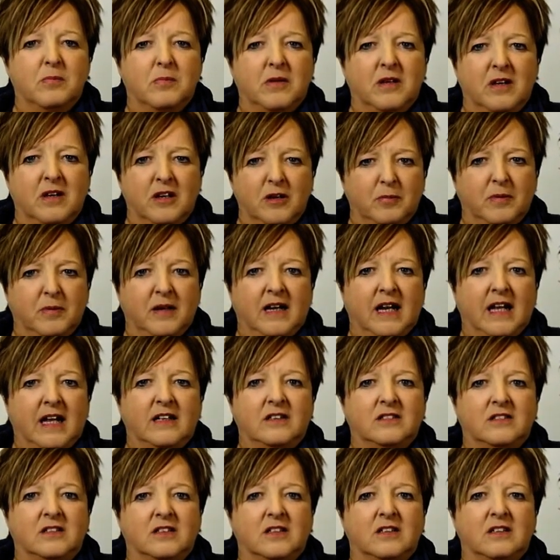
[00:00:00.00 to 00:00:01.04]

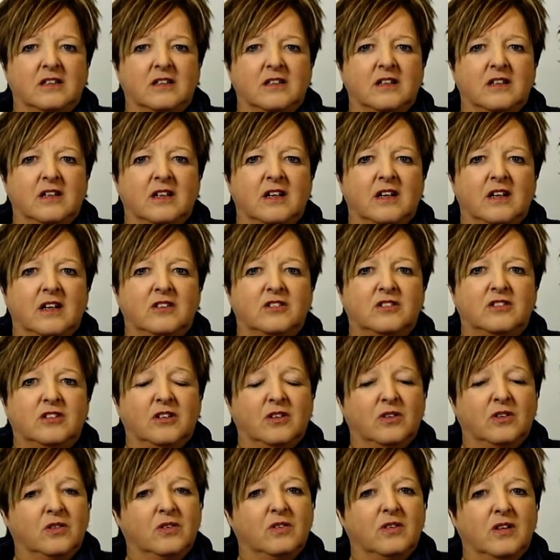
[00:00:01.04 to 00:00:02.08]
manipulated
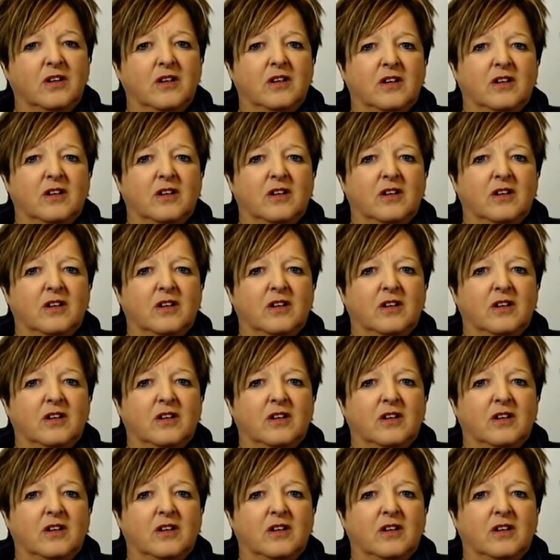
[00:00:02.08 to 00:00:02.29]
until